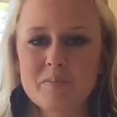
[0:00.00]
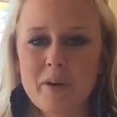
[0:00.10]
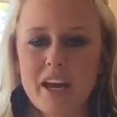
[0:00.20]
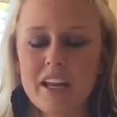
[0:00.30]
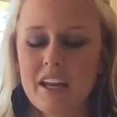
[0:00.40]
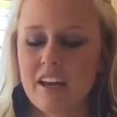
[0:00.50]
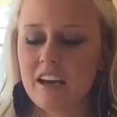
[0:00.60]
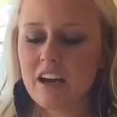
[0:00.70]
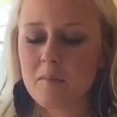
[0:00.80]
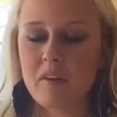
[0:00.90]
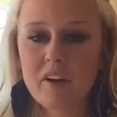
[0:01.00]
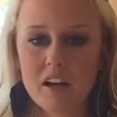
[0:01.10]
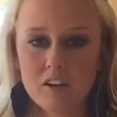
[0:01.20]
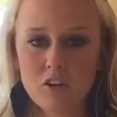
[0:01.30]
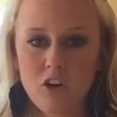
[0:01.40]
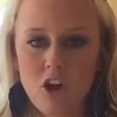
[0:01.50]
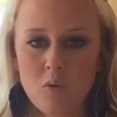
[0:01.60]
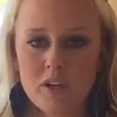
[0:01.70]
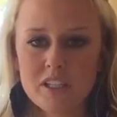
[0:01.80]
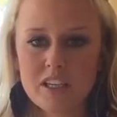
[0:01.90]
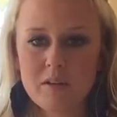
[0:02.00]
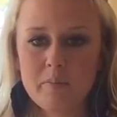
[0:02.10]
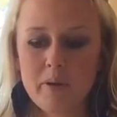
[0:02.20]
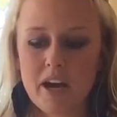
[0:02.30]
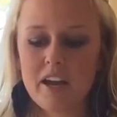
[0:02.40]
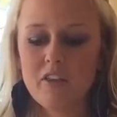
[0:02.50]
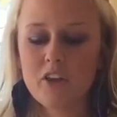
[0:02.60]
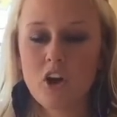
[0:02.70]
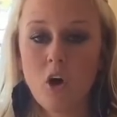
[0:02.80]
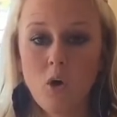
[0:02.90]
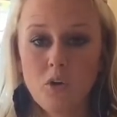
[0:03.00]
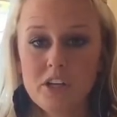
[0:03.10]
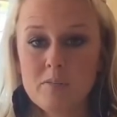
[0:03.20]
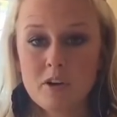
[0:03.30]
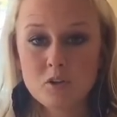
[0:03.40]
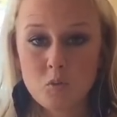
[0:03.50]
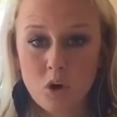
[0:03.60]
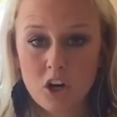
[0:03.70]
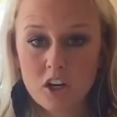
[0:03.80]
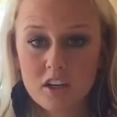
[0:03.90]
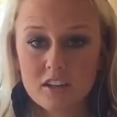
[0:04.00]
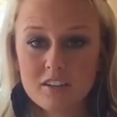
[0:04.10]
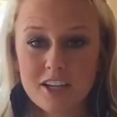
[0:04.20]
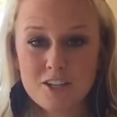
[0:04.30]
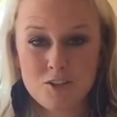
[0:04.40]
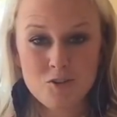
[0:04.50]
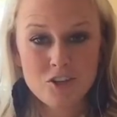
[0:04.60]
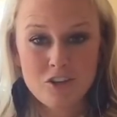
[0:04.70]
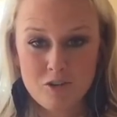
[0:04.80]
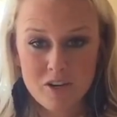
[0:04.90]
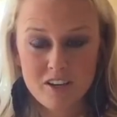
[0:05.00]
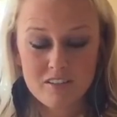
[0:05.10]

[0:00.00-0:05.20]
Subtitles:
But I've gotten a little long-winded, but the cold emails work, and you should do it.